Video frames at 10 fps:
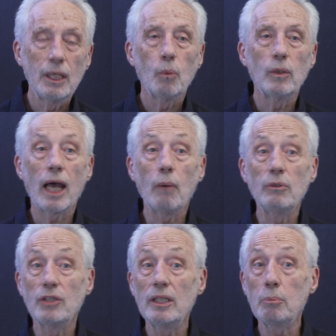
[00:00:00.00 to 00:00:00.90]
when I
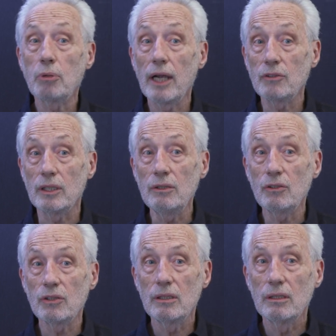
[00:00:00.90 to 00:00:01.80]
was in the
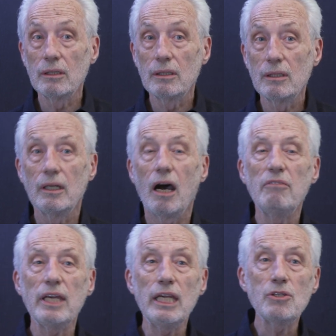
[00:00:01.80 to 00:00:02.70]
presence of
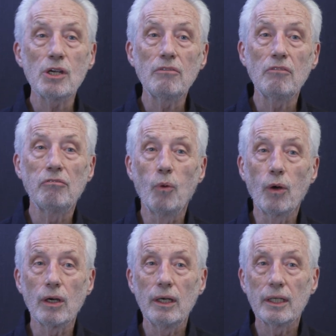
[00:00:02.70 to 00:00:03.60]
each of the
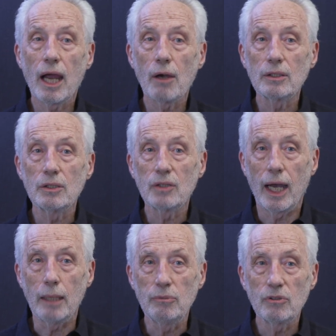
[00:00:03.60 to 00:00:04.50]
4 character
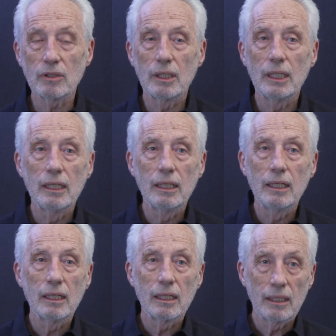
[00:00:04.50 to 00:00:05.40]
types.
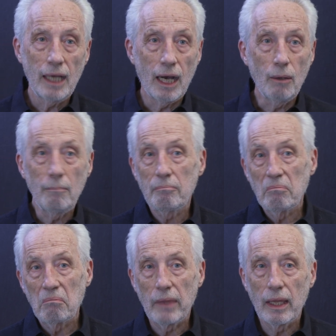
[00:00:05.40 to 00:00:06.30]
Now,
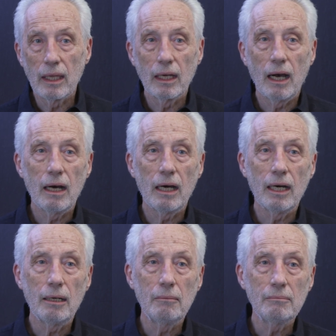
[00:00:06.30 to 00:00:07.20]

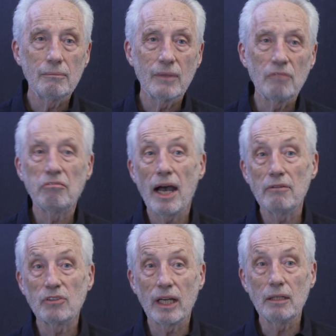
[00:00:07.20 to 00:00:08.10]
the
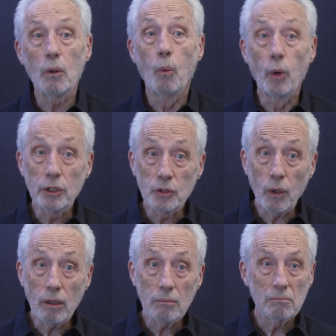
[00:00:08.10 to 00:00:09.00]
5-cent word
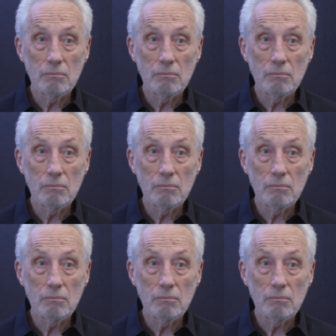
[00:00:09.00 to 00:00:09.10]
tour,